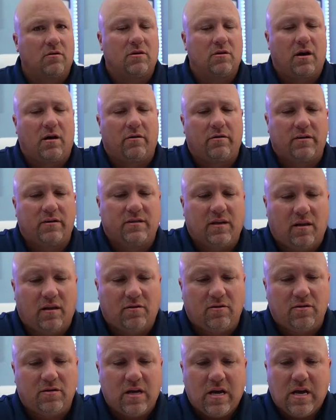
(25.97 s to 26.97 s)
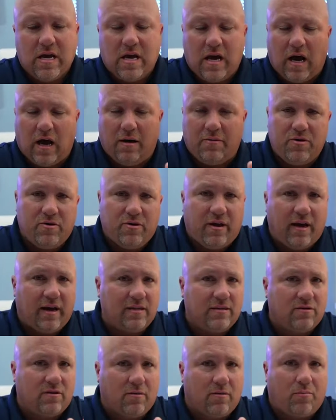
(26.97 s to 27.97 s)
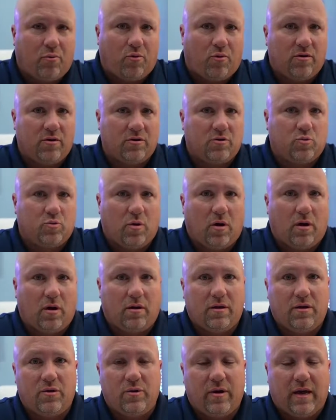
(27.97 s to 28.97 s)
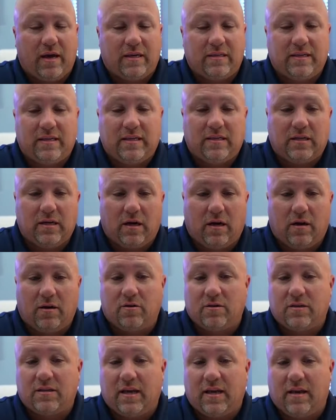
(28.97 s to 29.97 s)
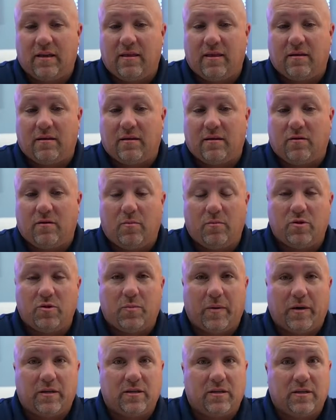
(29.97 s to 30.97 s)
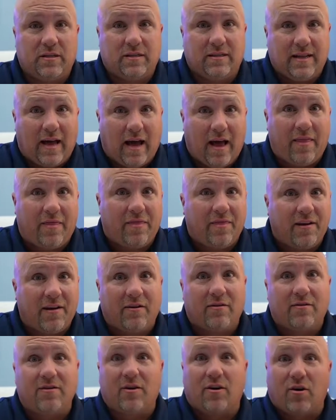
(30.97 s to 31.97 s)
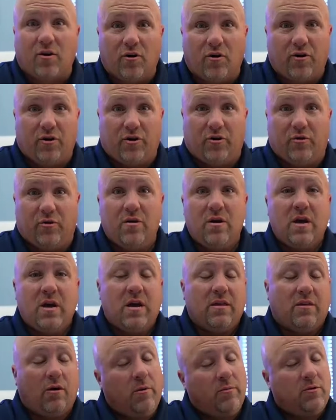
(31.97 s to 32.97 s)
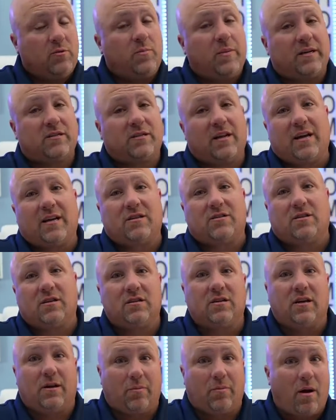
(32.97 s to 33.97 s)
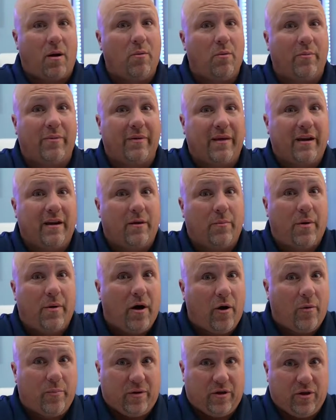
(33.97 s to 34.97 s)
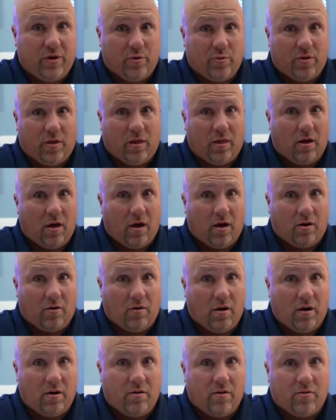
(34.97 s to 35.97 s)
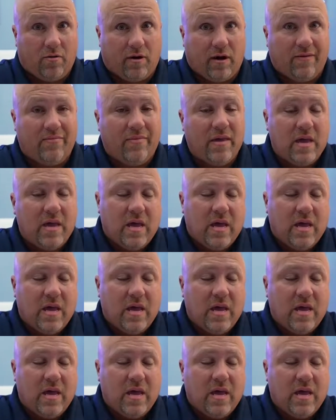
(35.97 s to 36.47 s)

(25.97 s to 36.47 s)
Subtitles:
Now the sellers, you guys are important as well. You guys need to understand that the home inspection is not there to hurt you. The home inspection actually is going to probably end up helping you in the long run, okay?